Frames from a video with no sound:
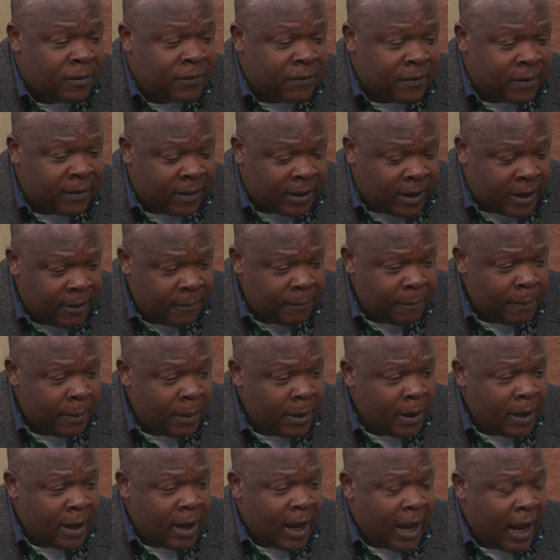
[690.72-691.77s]
father,
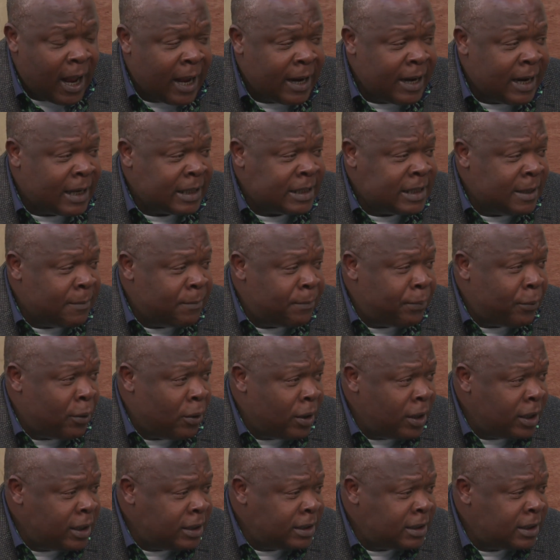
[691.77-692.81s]
and at a
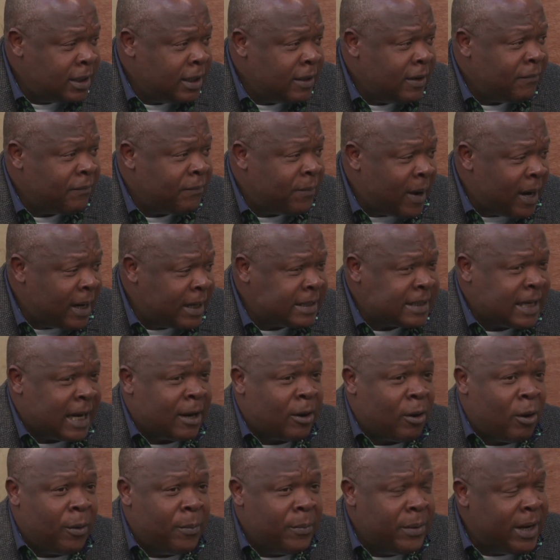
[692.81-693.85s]
point, facts are
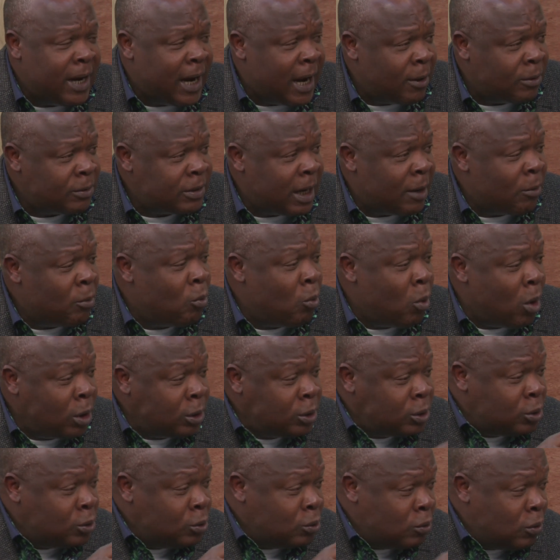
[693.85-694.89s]
coming out, and
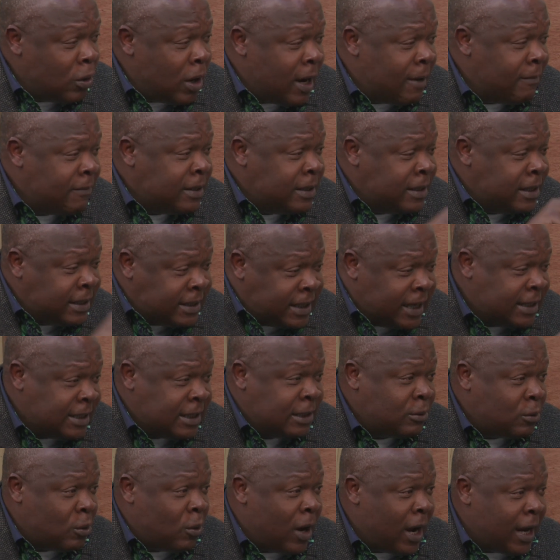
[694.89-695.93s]
what you have the decency
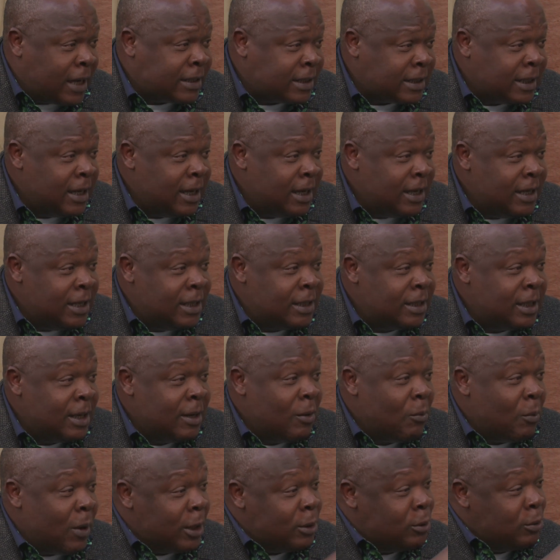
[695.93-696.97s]
to ask is,
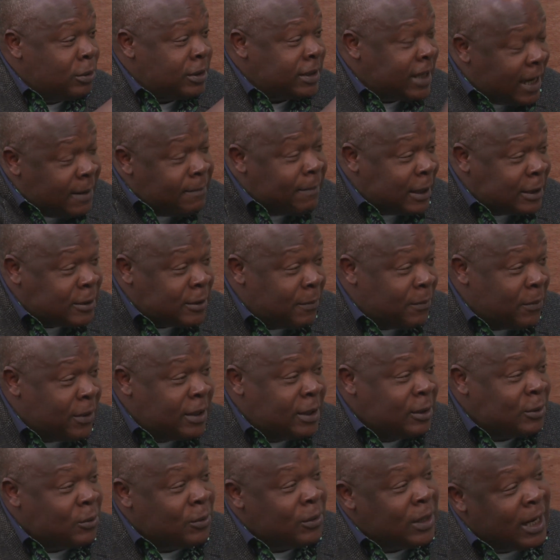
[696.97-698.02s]
were you sent by somebody
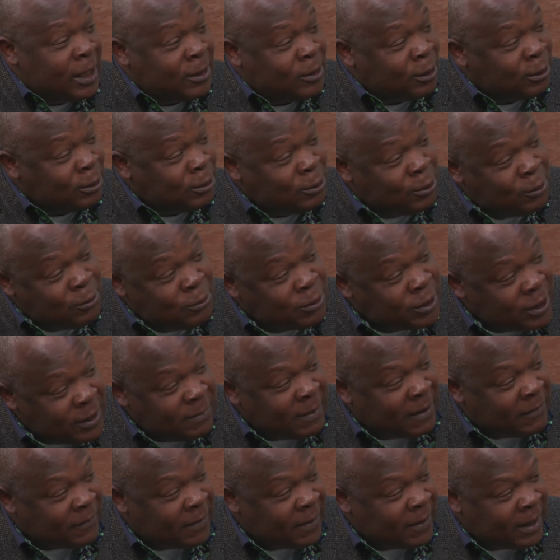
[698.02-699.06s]
to let us know who killed
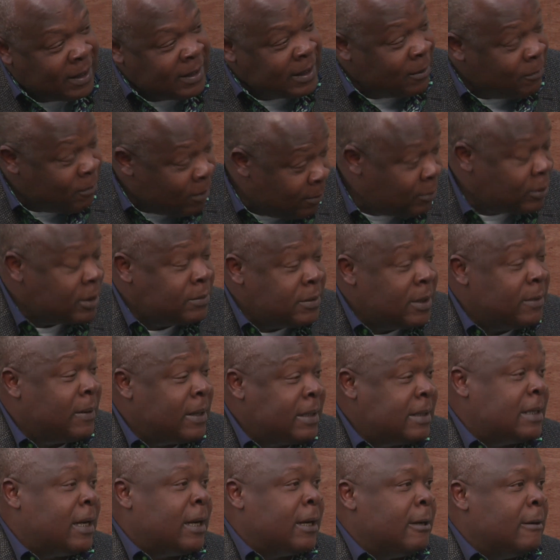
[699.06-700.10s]
my father? Then one must be a
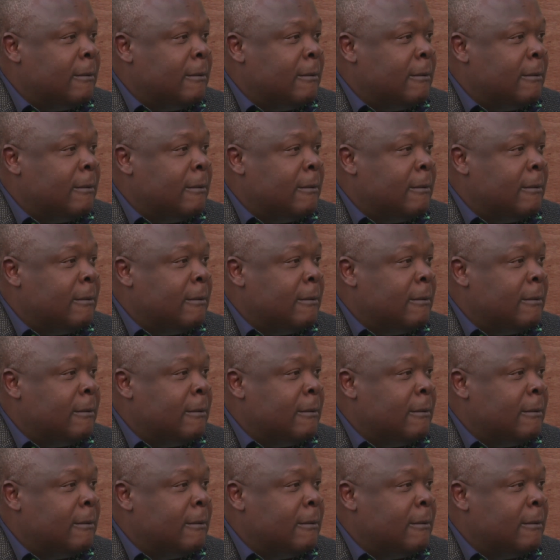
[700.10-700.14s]
bastard.